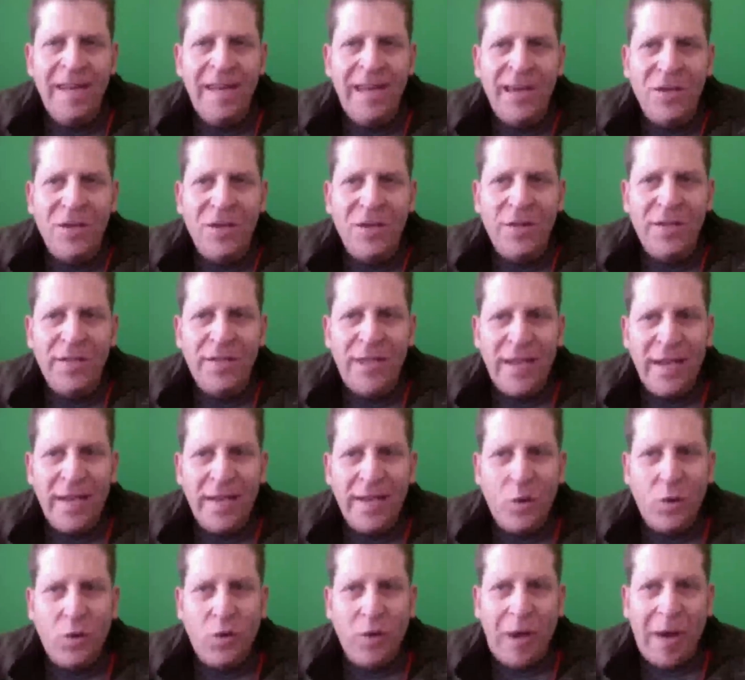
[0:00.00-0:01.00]
As you say,
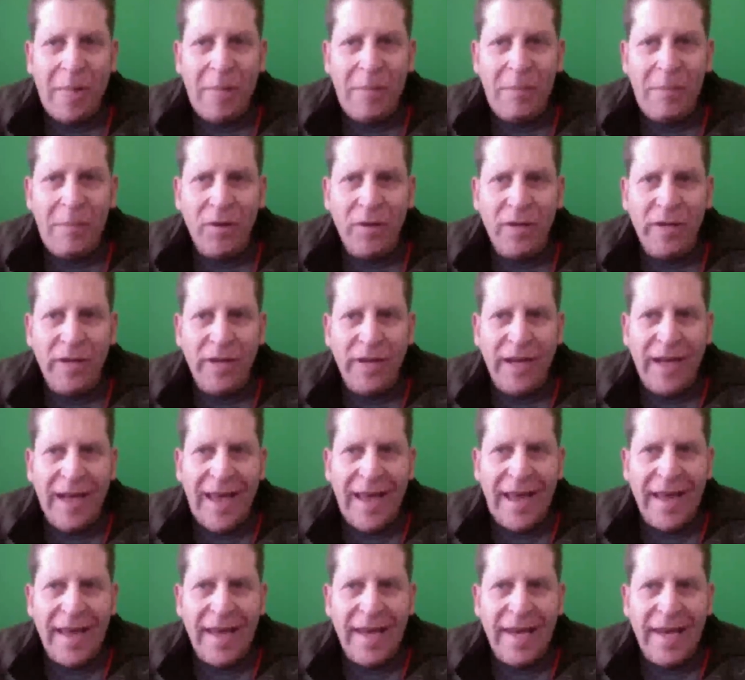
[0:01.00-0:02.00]
it's all about building
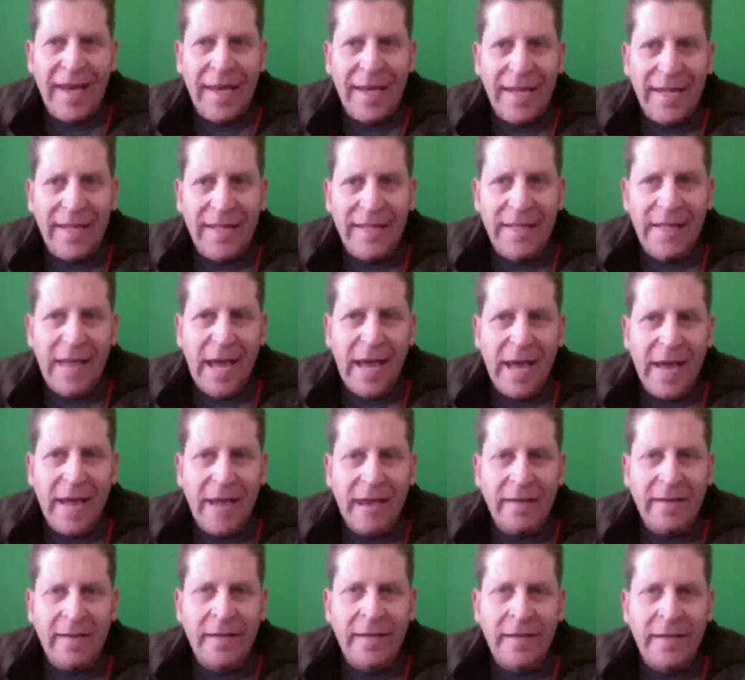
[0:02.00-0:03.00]
a list,
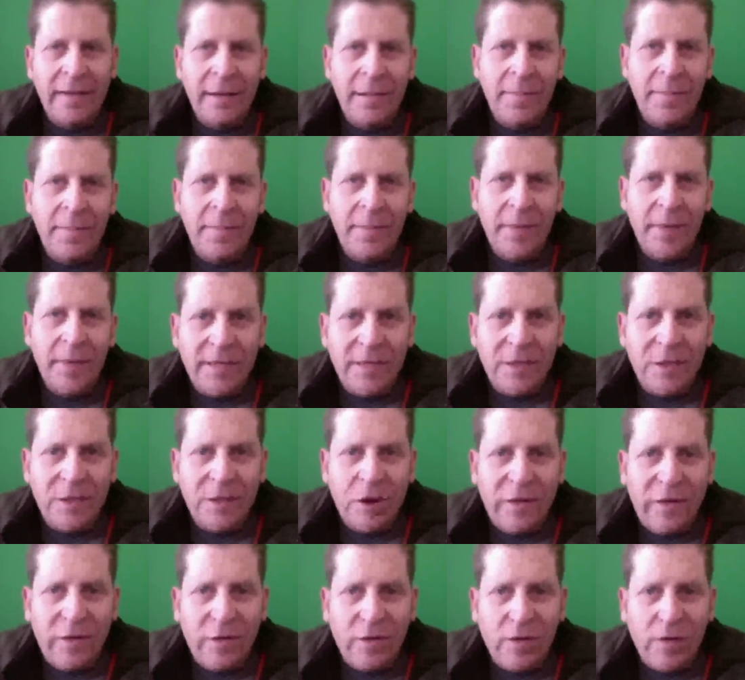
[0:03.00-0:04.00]
but it's
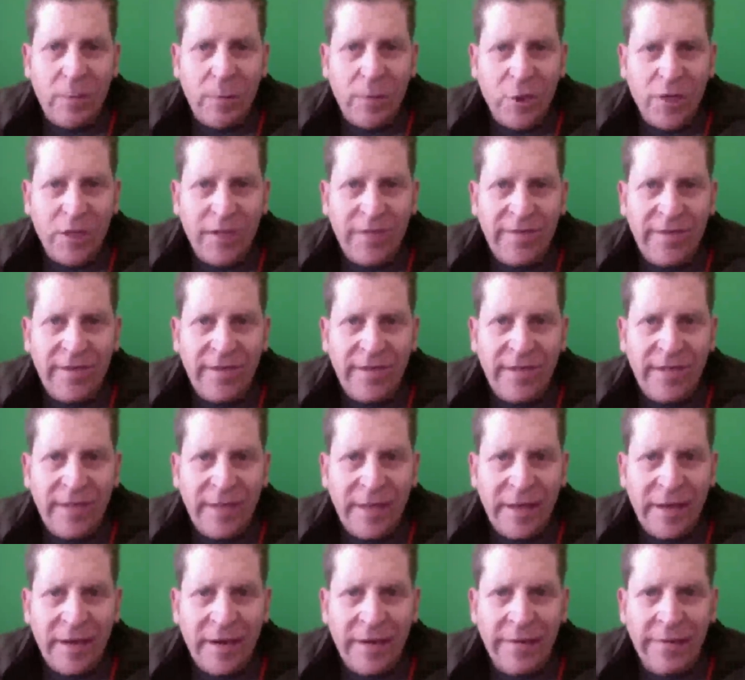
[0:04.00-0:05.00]
to have a responsive list. I
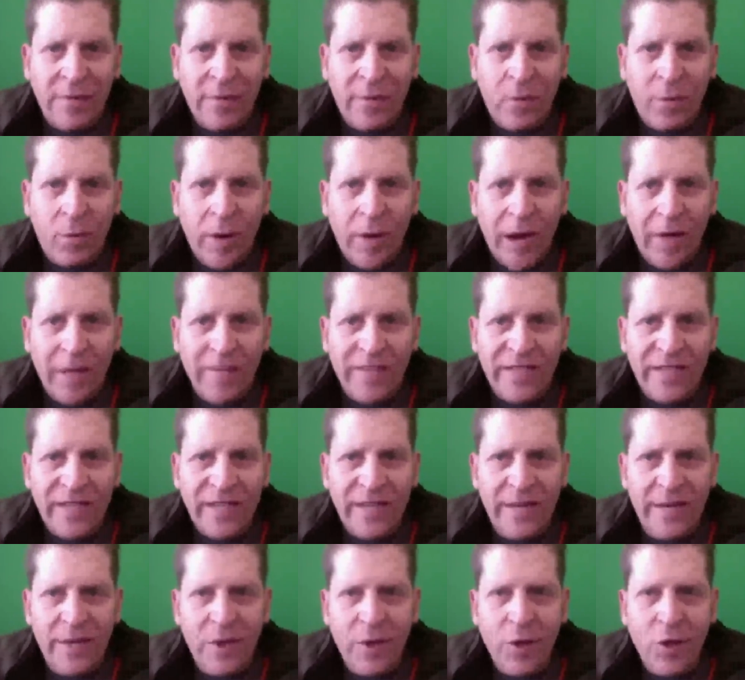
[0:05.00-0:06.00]
think for what I've
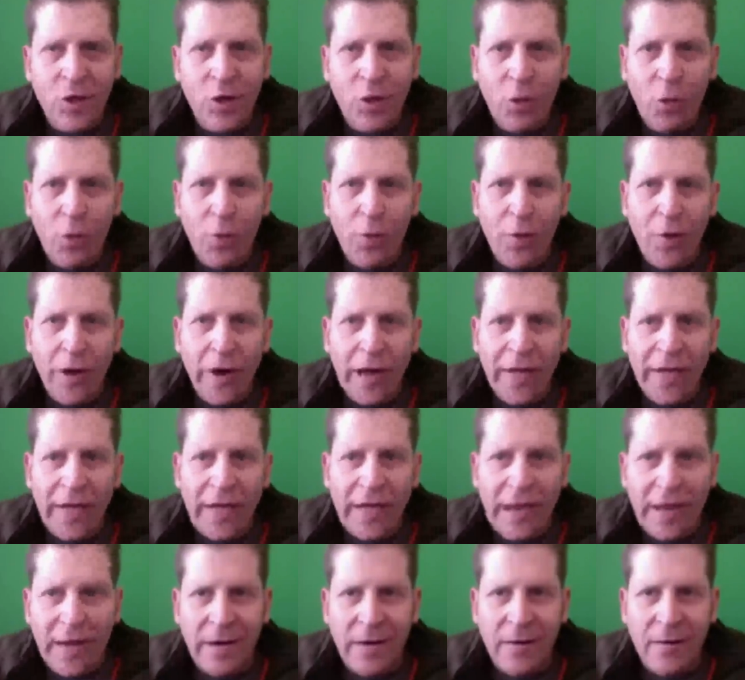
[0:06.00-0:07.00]
seen with your product,
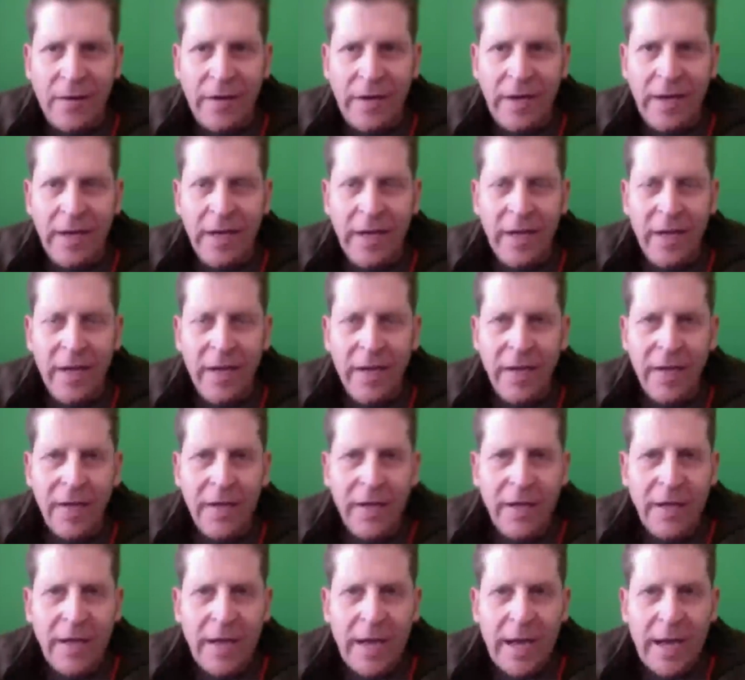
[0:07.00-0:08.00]
and I really
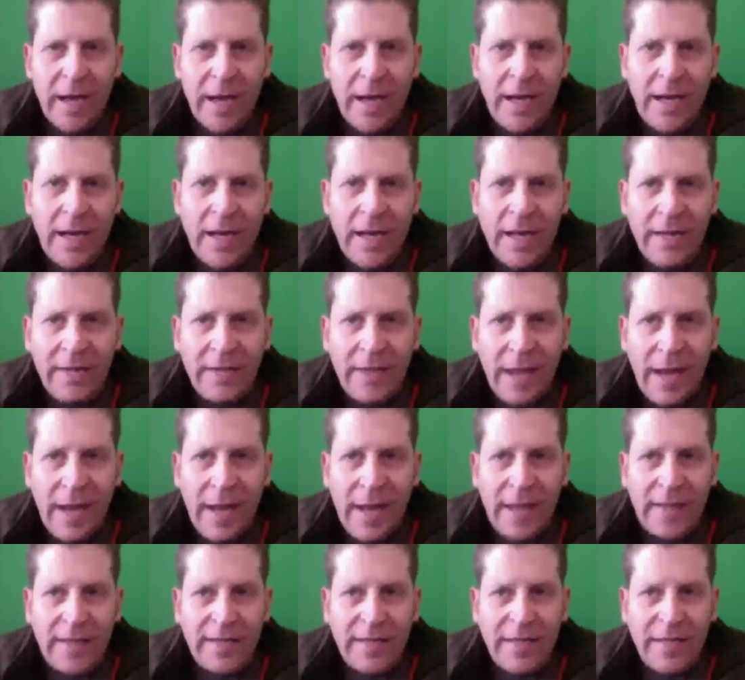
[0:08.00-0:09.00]
as
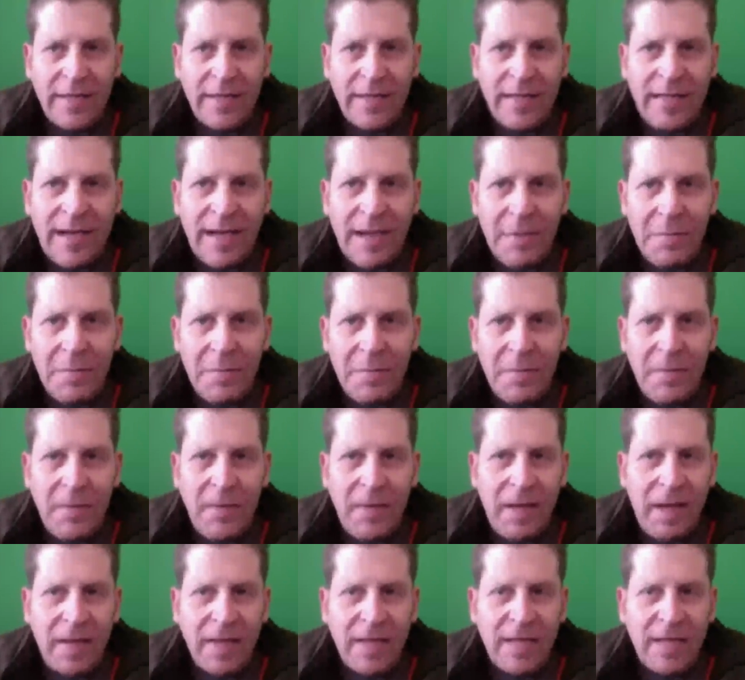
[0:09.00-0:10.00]
I say, it's come
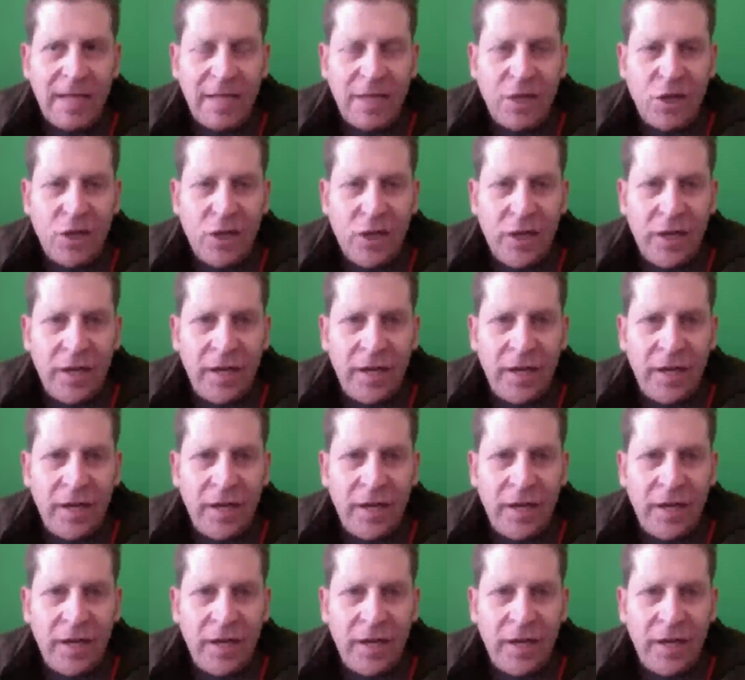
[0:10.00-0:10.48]
at such